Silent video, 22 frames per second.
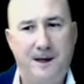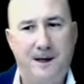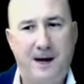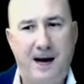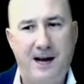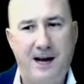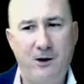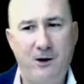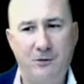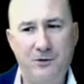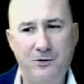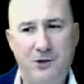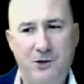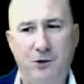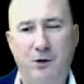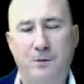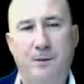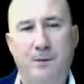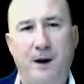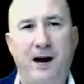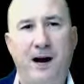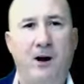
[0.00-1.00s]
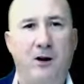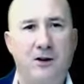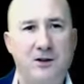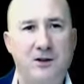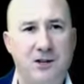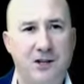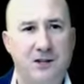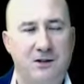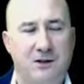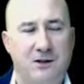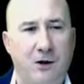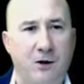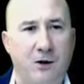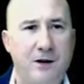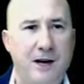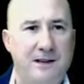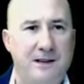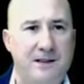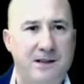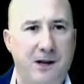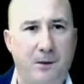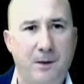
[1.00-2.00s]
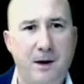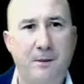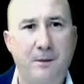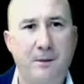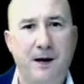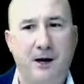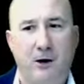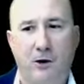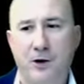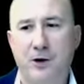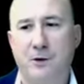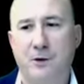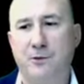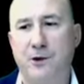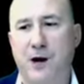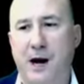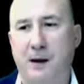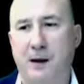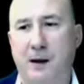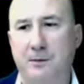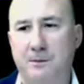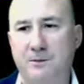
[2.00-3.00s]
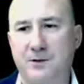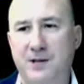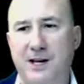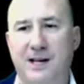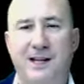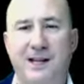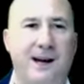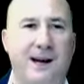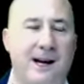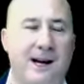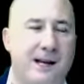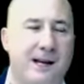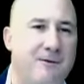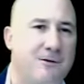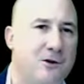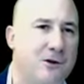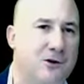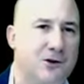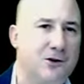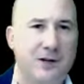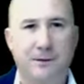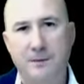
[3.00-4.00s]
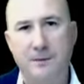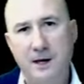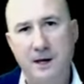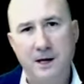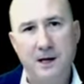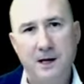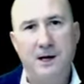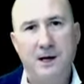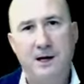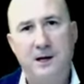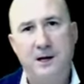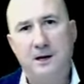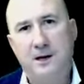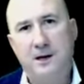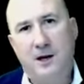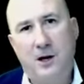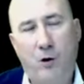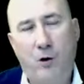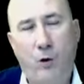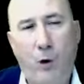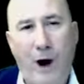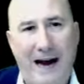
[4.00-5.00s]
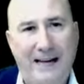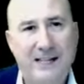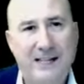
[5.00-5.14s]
I don't do it by just, oh yeah, tell me about all your problems. And then I give you some quack